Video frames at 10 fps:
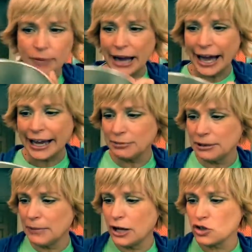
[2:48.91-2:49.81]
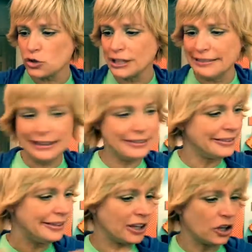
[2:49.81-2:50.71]
I'm not gonna be measuring this
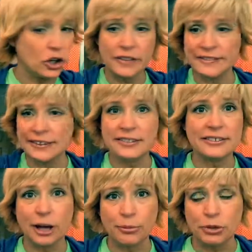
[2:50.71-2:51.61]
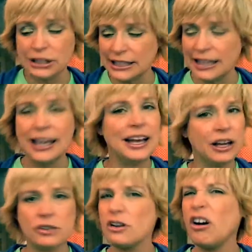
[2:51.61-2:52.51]
in here and this separately.
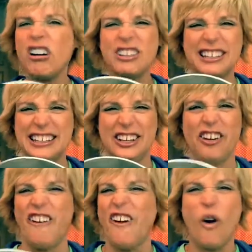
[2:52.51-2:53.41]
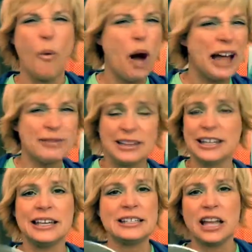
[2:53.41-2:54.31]
It's all in here. One, and the
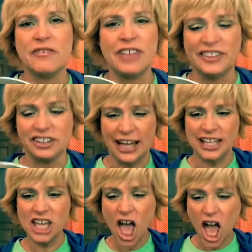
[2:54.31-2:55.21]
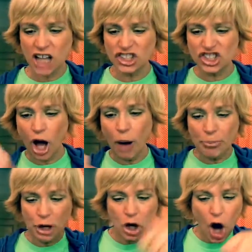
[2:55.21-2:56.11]
kids love that. They're like, yeah, let's dump
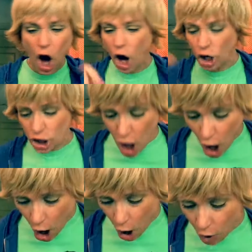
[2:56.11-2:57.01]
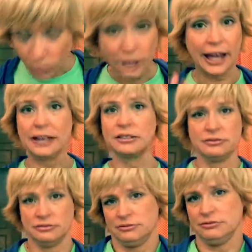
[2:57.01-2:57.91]
it all, go. Okay,
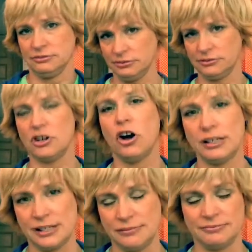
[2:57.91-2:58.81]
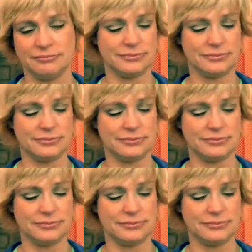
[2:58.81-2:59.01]
awesome.